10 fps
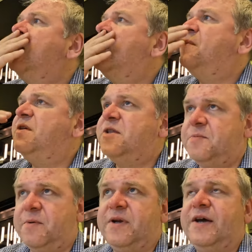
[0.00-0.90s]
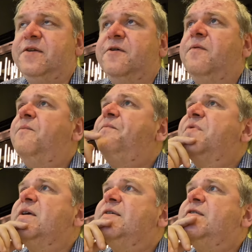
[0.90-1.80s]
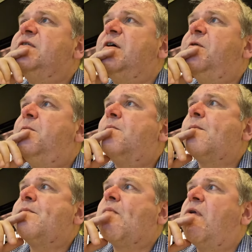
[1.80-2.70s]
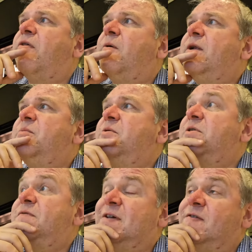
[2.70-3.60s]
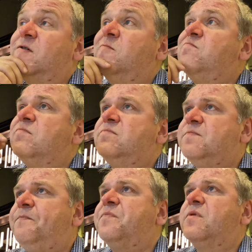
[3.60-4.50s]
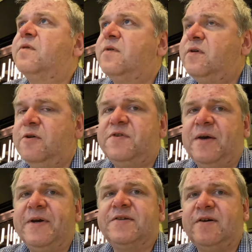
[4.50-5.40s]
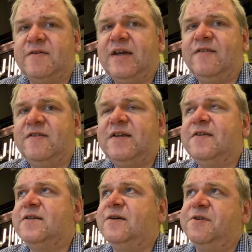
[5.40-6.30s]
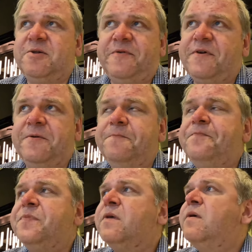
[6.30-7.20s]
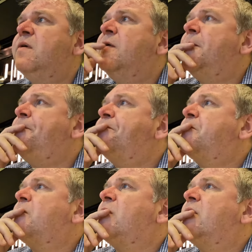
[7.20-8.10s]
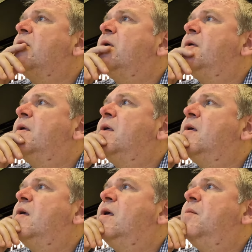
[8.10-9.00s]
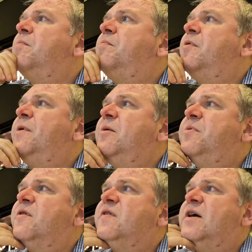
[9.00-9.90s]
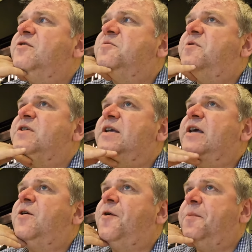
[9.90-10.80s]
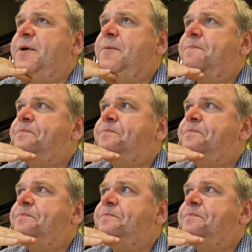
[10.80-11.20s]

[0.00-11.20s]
which at the moment I don't. So I thought, well, what the Lufthansa? Use the Amex card to get to the Senator Lounge, it'll be fine. But when I booked it, I just booked it in economy.